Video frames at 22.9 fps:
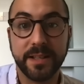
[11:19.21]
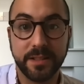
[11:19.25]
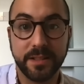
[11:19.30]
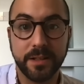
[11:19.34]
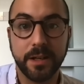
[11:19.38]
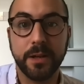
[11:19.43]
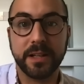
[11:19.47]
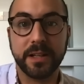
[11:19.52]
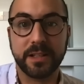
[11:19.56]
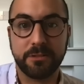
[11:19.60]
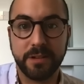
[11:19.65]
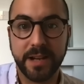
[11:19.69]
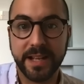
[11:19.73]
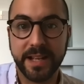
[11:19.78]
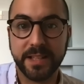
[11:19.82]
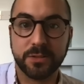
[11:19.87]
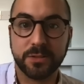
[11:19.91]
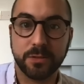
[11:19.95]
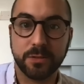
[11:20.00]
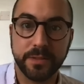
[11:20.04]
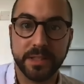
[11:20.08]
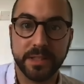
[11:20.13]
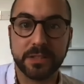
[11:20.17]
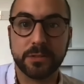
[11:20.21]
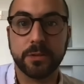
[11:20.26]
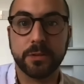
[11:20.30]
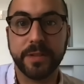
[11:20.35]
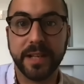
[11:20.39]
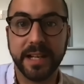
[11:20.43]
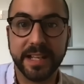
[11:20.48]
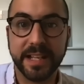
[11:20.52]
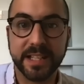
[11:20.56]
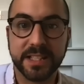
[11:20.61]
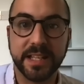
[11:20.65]
You know, it creates all of these sort of
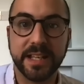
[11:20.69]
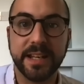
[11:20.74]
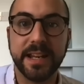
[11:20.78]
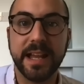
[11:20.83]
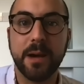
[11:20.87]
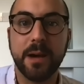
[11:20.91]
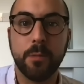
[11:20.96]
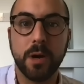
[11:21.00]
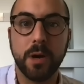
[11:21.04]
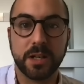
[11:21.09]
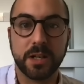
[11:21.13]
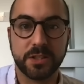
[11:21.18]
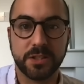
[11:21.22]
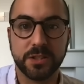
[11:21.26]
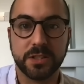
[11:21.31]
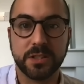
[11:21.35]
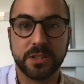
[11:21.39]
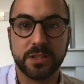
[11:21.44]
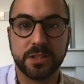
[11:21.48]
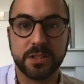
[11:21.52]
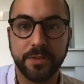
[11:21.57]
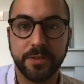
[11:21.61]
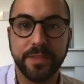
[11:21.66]
illicit networks and stuff.